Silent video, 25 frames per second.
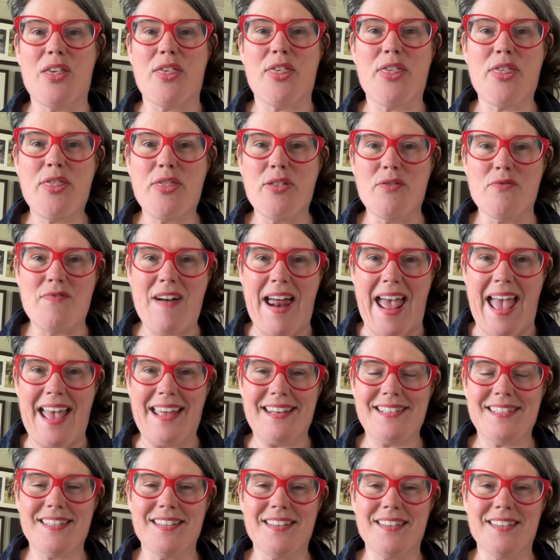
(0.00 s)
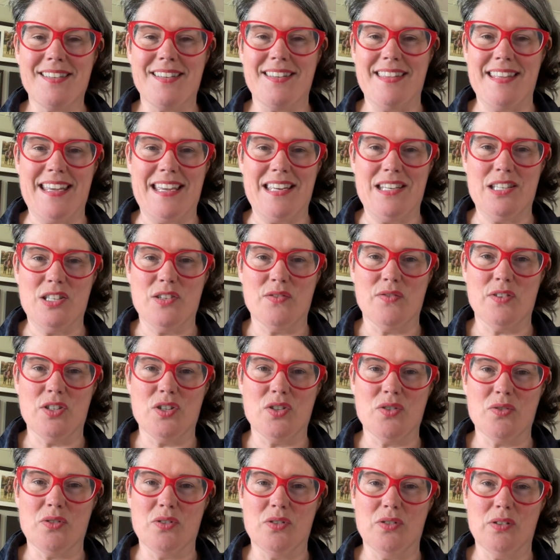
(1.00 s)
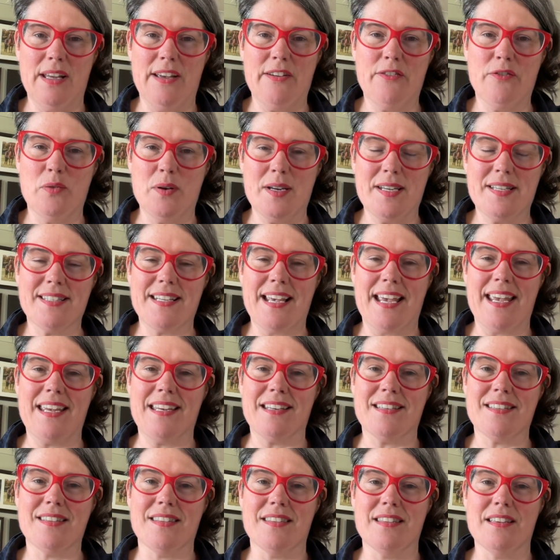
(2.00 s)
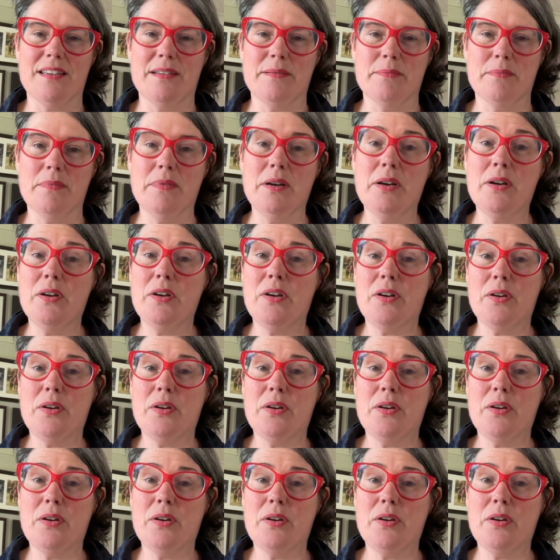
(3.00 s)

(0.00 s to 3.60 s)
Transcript: a threat to the individual if we're saying to them,